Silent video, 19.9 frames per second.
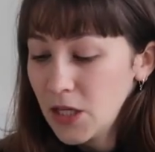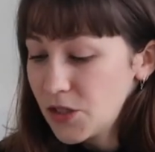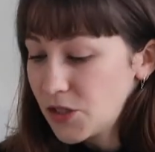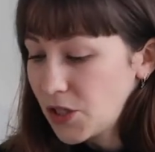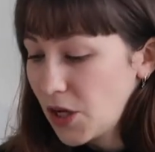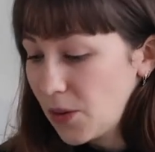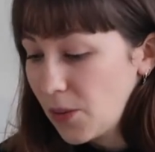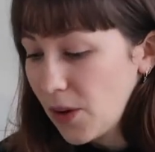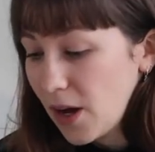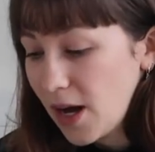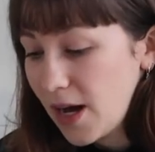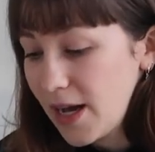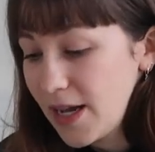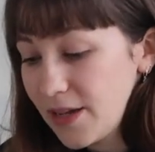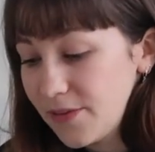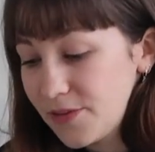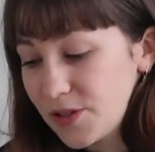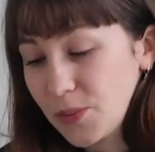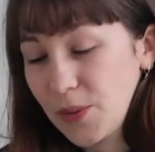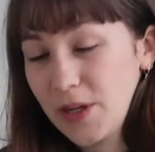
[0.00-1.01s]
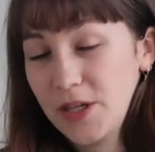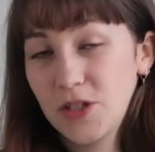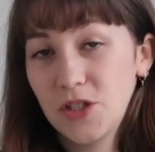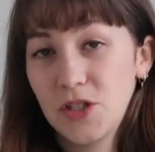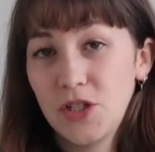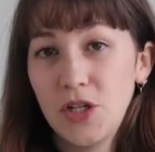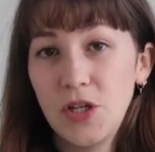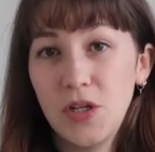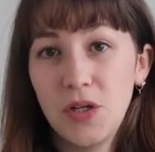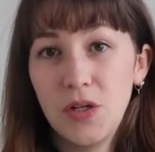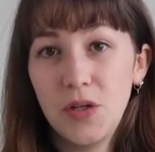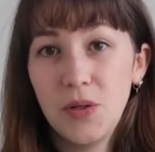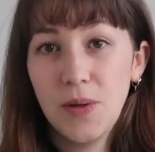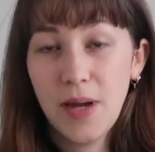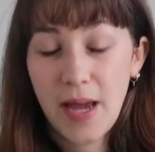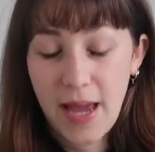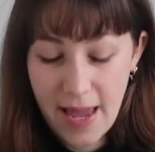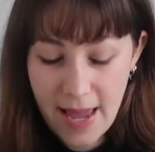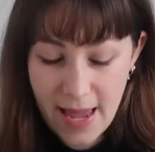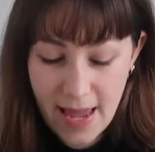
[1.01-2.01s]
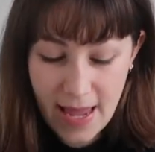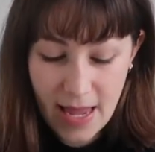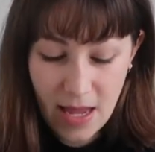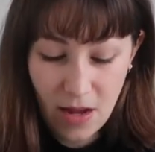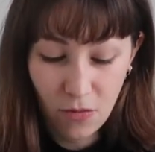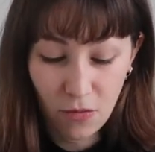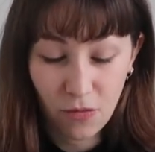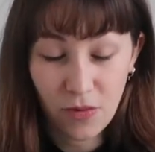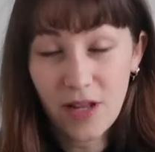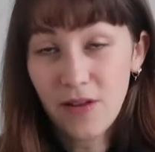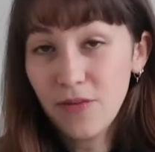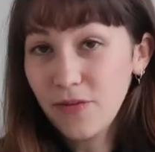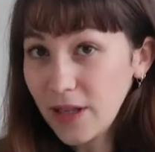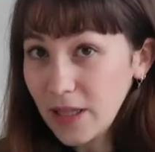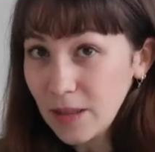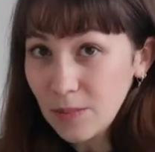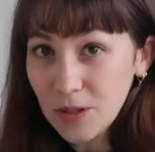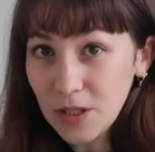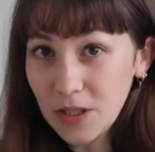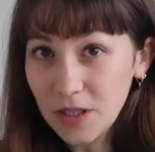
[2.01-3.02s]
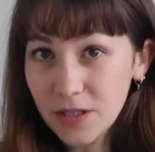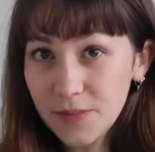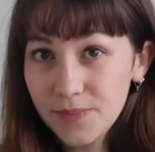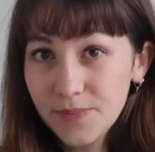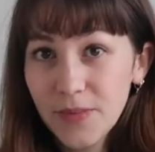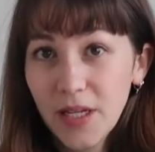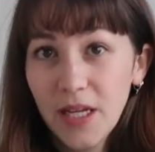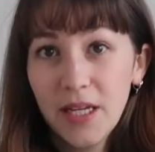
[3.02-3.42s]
So I have switched to a refillable